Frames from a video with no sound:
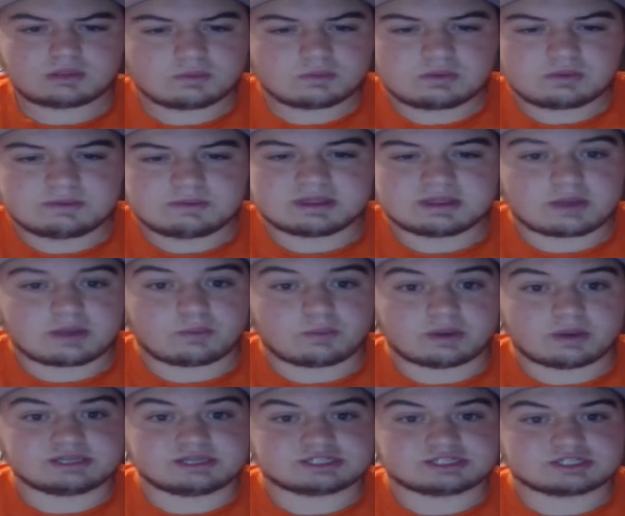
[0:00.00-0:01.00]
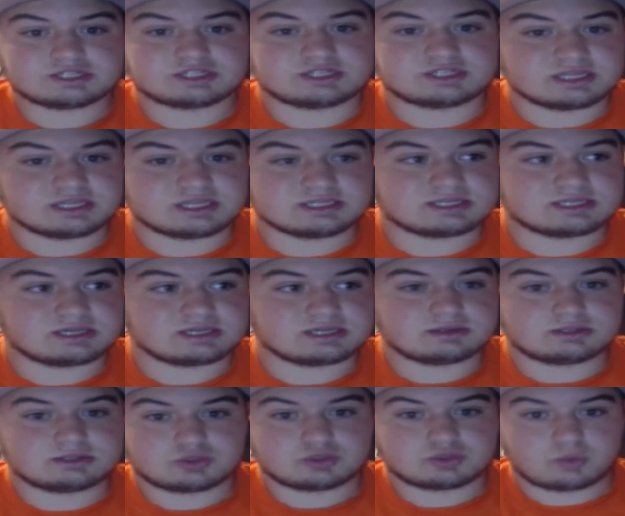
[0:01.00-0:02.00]
We've been that way since
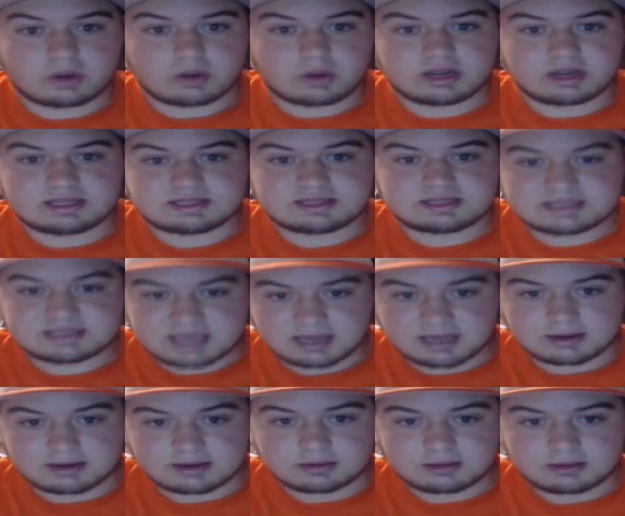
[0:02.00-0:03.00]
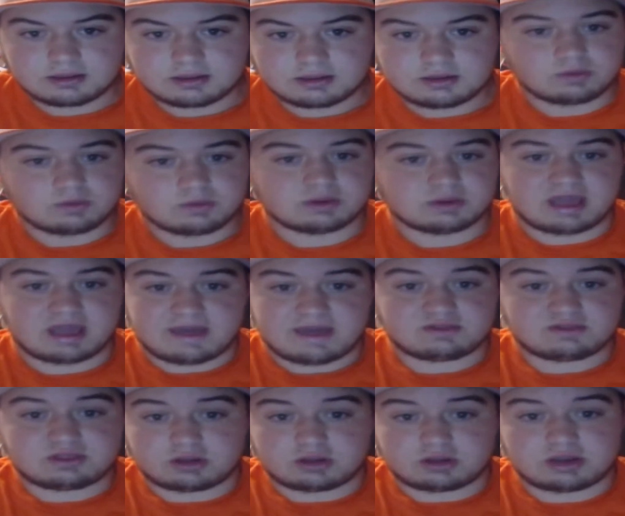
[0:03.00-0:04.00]
2010. We
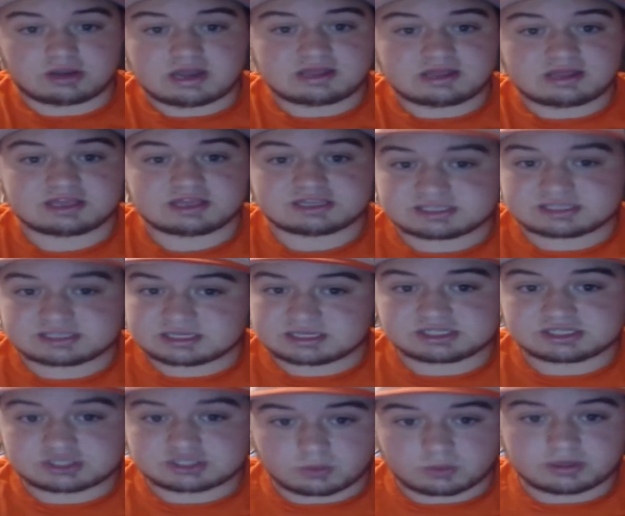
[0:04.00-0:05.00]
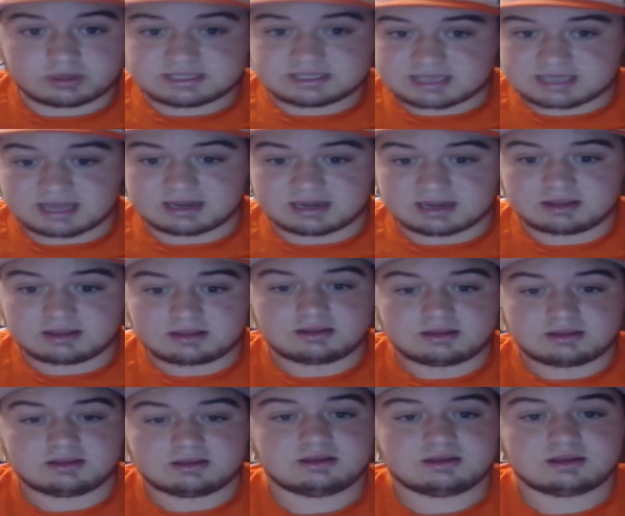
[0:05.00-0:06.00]
haven't done anything since 2010.
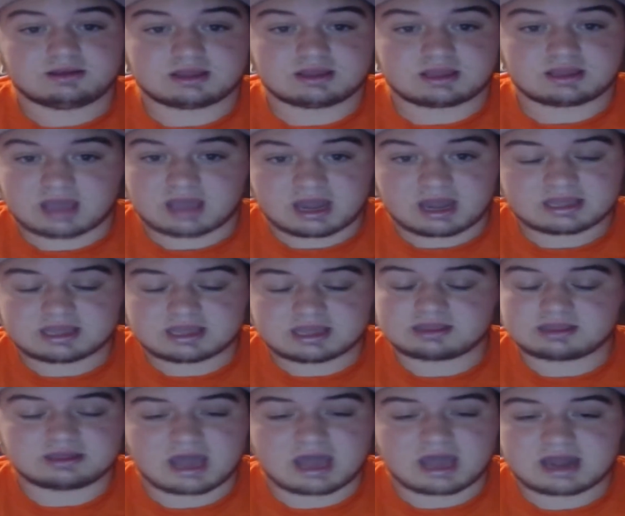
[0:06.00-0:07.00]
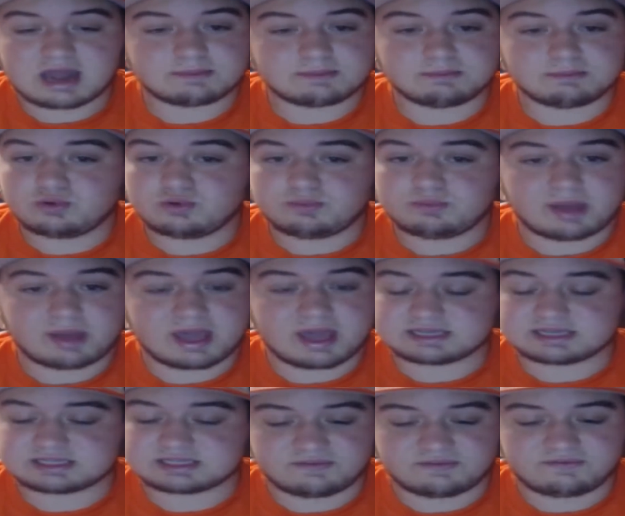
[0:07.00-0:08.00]
Gotta move
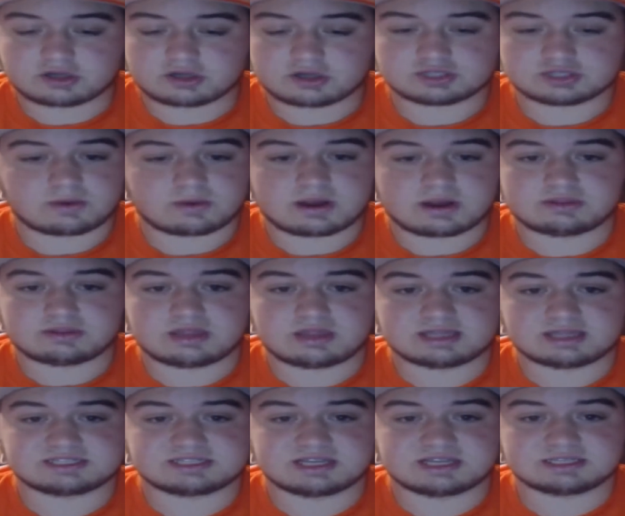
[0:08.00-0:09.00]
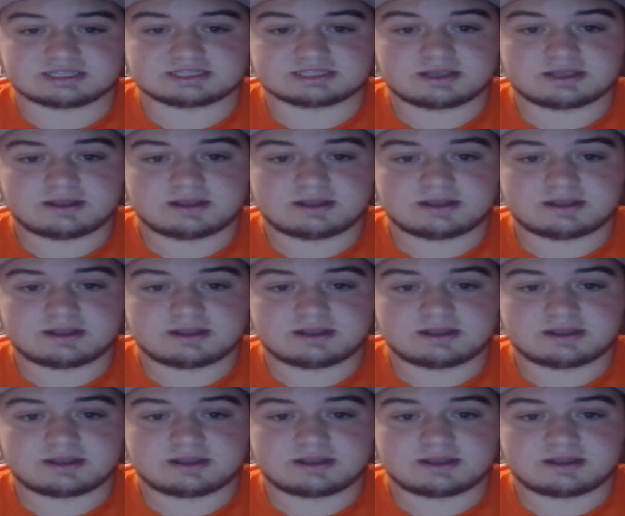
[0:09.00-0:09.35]
past the first round nonsense.